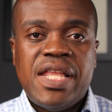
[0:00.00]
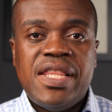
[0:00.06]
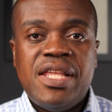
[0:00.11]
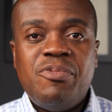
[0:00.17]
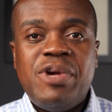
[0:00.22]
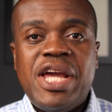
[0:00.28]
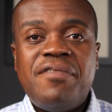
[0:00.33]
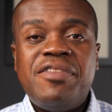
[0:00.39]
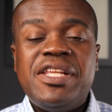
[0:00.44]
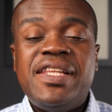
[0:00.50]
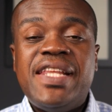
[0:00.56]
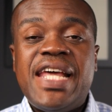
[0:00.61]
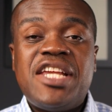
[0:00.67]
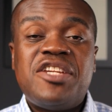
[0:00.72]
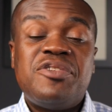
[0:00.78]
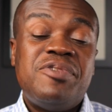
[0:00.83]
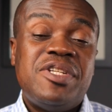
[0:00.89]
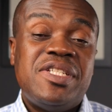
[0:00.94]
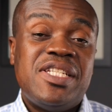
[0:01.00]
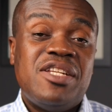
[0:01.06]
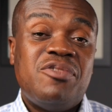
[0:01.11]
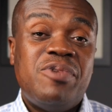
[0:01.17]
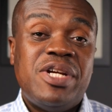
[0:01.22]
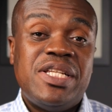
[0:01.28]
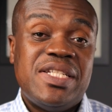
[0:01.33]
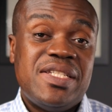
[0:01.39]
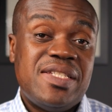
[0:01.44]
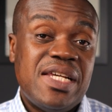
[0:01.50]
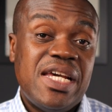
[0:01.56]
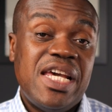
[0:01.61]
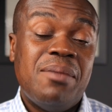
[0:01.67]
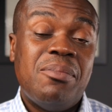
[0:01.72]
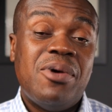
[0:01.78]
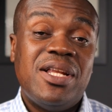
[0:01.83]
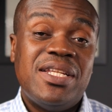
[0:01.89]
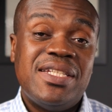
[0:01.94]
And then we have the next reason, which is
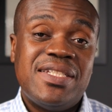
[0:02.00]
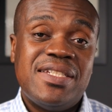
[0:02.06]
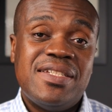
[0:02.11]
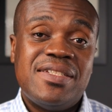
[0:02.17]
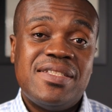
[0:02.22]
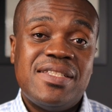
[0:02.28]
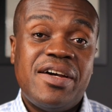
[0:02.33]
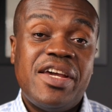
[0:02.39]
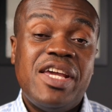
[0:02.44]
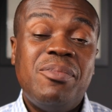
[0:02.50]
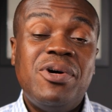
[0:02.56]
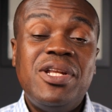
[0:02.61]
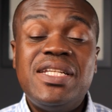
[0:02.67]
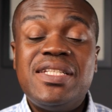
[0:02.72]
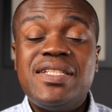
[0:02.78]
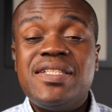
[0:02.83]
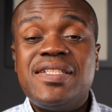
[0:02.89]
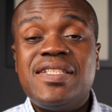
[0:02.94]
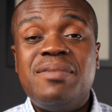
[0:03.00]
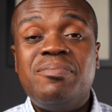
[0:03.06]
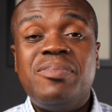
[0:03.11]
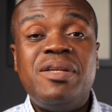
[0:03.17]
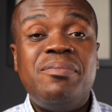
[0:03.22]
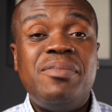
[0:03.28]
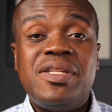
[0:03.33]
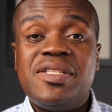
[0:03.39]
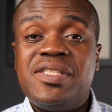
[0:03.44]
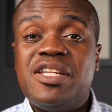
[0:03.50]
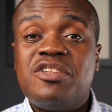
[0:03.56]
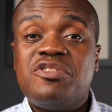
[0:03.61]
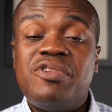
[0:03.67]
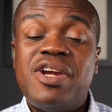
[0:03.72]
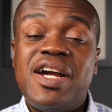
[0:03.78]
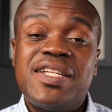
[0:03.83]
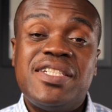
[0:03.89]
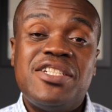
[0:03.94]
hemolysis. Now, hemolysis simply means
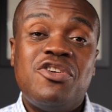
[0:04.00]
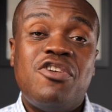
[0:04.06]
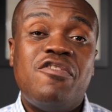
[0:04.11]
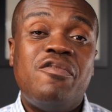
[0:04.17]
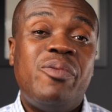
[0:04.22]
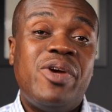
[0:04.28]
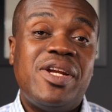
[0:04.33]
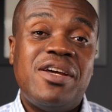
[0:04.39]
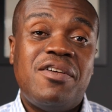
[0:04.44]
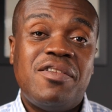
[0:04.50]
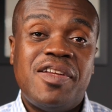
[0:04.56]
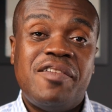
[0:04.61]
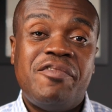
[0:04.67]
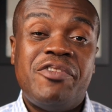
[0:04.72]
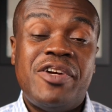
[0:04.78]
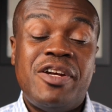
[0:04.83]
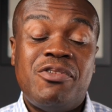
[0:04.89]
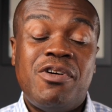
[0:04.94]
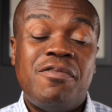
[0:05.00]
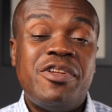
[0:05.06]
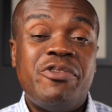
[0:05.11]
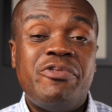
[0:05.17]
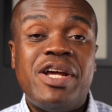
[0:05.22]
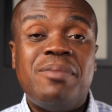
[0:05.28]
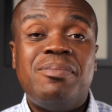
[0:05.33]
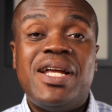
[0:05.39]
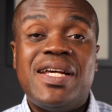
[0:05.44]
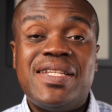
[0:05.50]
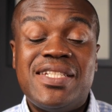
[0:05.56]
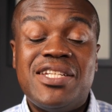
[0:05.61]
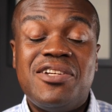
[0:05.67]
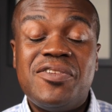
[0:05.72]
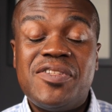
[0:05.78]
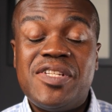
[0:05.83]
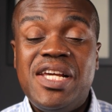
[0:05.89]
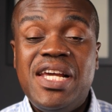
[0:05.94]
destruction of breakdown of the red blood
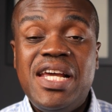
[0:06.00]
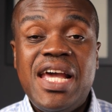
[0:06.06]
cells.